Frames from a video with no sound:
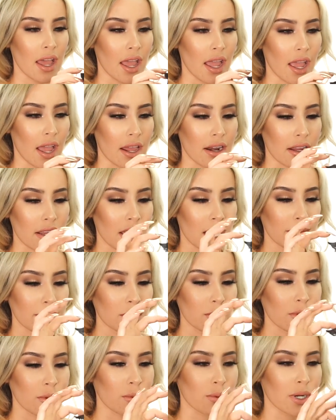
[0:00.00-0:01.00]
and it
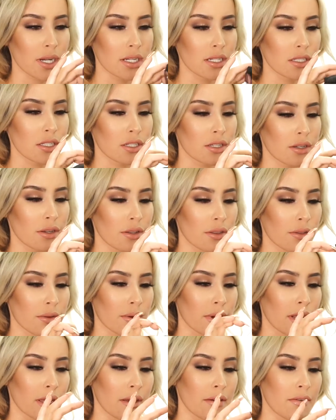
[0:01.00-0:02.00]
comes with one, two,
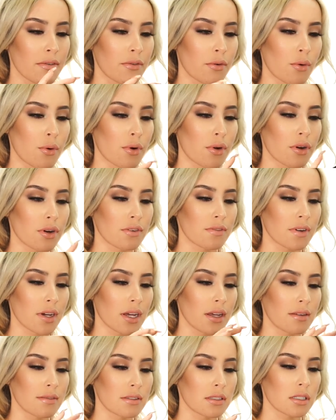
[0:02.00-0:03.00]
three, four,
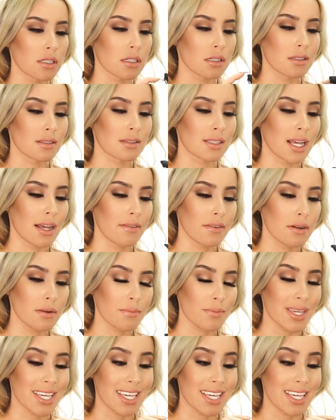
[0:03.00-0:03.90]
five, six, seven